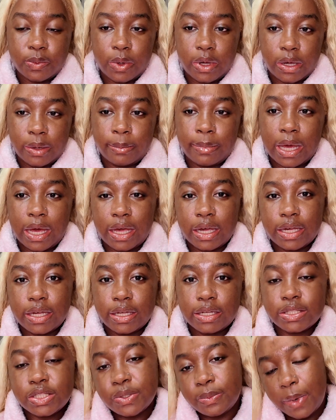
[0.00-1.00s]
welcome back
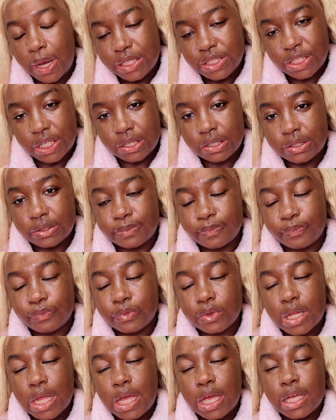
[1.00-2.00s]
to my channel.
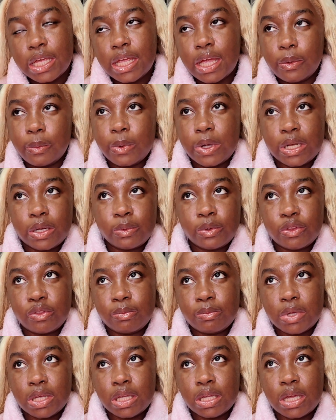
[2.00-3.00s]
Get ready with
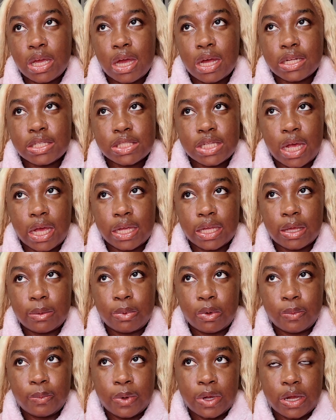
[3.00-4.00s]
me as I get
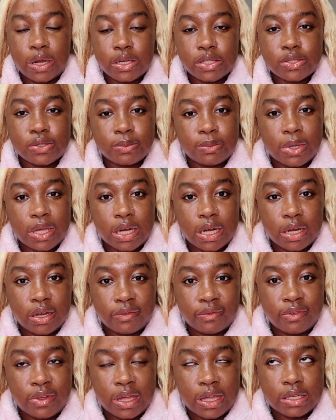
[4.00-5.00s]
prepared to be at an
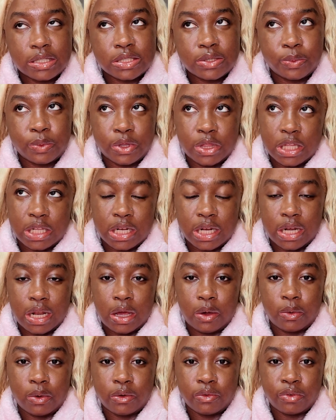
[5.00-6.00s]
event within an
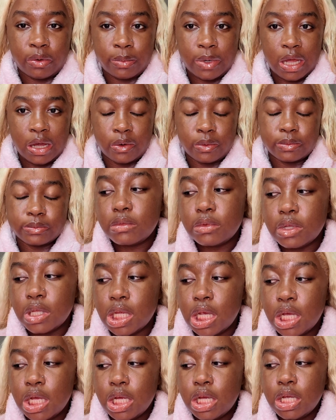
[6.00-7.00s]
hour from now.
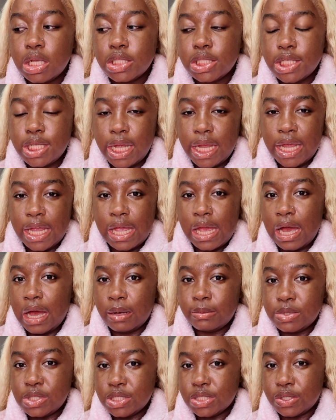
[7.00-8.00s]
Today
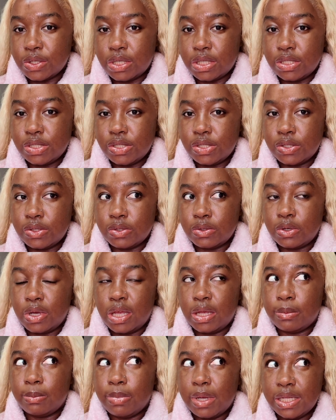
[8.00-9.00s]
I'm just gonna do
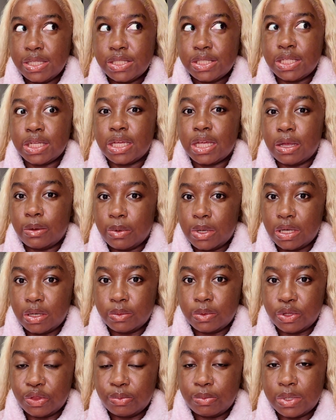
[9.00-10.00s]
a basic get ready
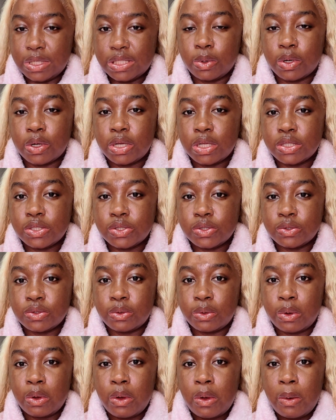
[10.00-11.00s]
with me. We're gonna
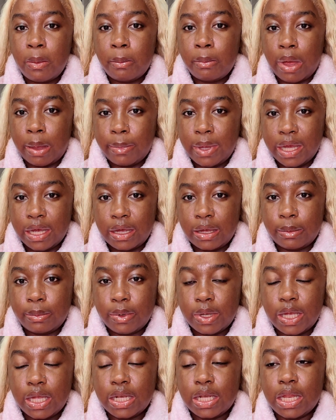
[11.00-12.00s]
do my
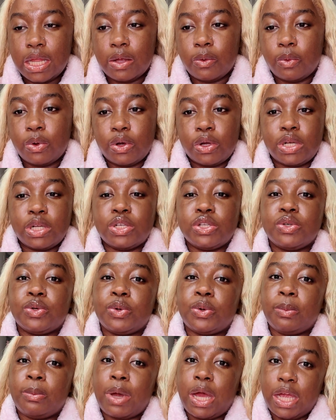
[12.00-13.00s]
makeup and then we're gonna
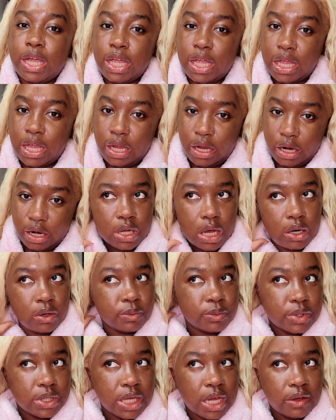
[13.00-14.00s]
do my hair. I
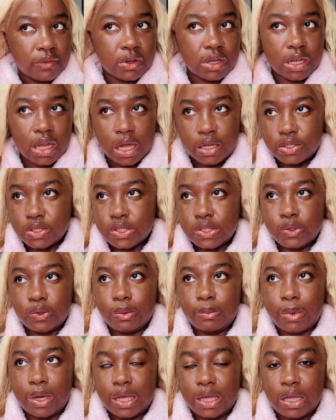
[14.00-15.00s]
don't really have a lot to do
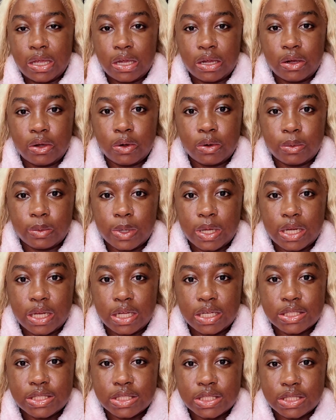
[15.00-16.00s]
with my hair already
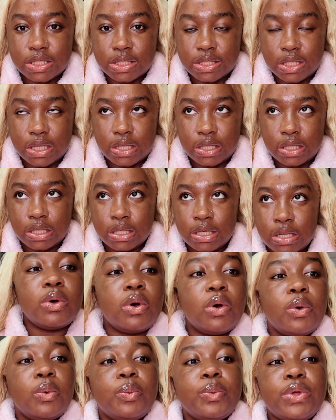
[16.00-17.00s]
because it's done.
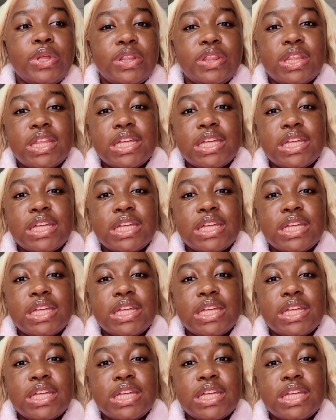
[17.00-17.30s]
With